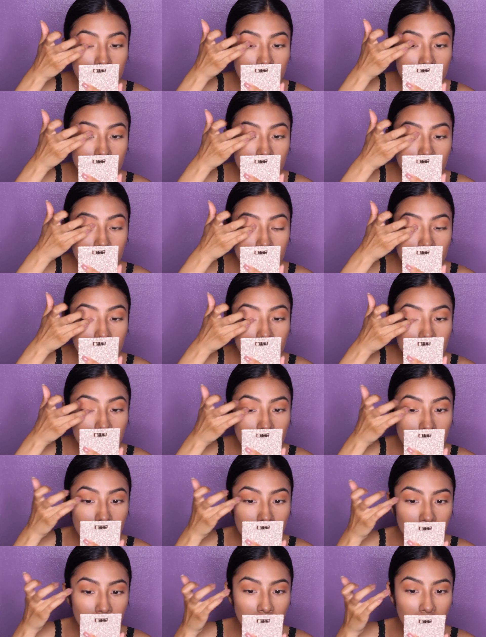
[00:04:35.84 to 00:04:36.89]

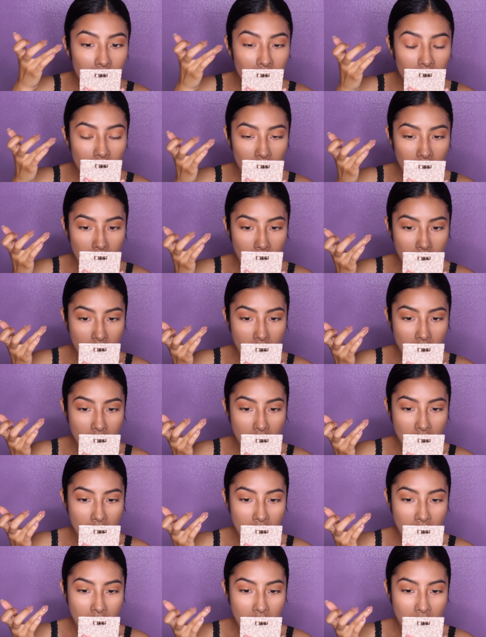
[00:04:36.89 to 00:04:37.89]
(no one is talking)